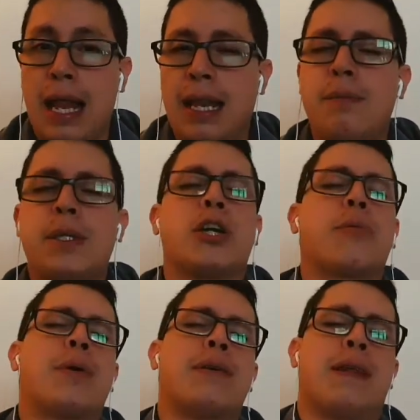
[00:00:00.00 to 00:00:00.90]
Let me talk
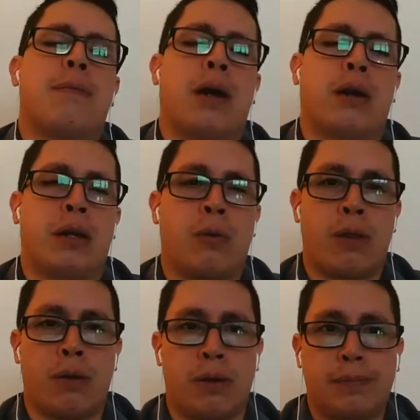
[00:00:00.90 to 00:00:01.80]
briefly about
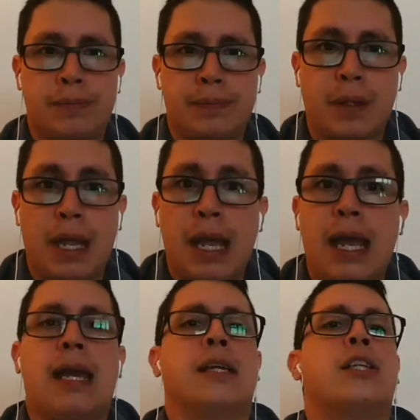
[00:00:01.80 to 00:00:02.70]
Ecuador.
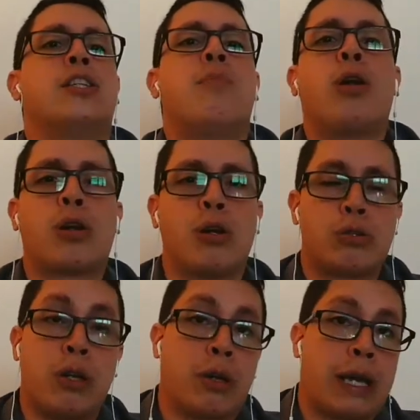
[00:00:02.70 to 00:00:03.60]
It is a small
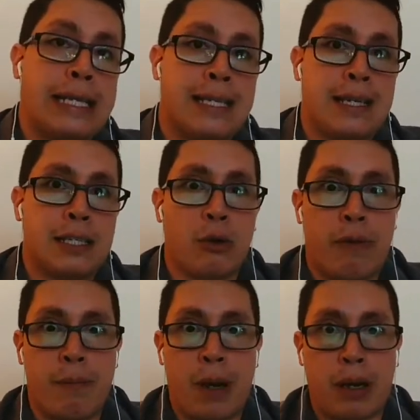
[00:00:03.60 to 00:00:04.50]
country located in South
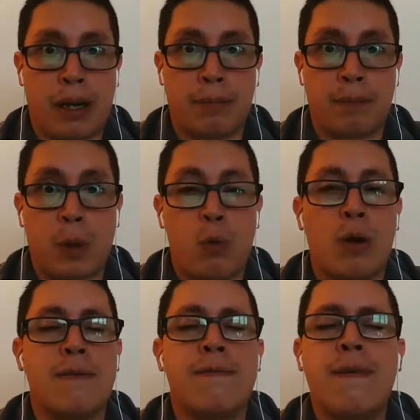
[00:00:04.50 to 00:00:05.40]
America. We
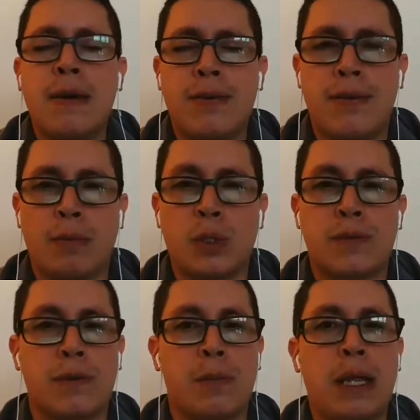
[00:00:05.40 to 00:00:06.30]
are very famous
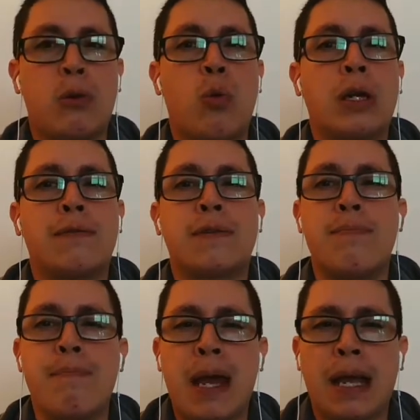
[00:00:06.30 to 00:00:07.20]
for being one of the
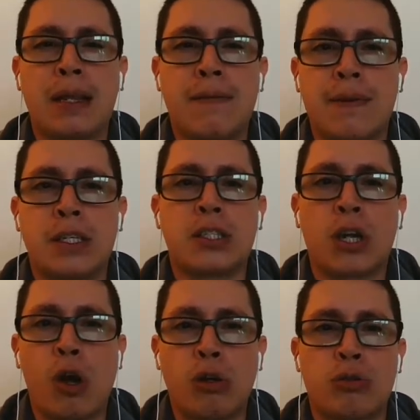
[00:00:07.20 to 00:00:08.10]
mega diverse
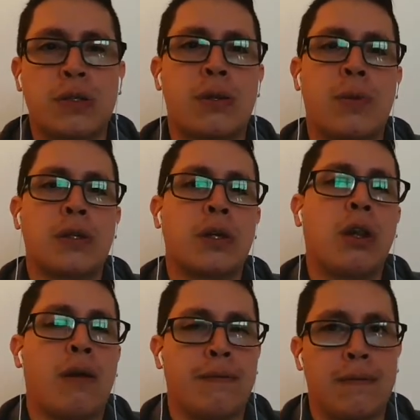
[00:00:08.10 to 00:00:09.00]
countries around the
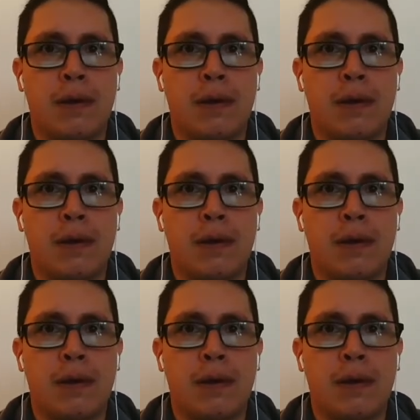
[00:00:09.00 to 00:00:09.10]
globe.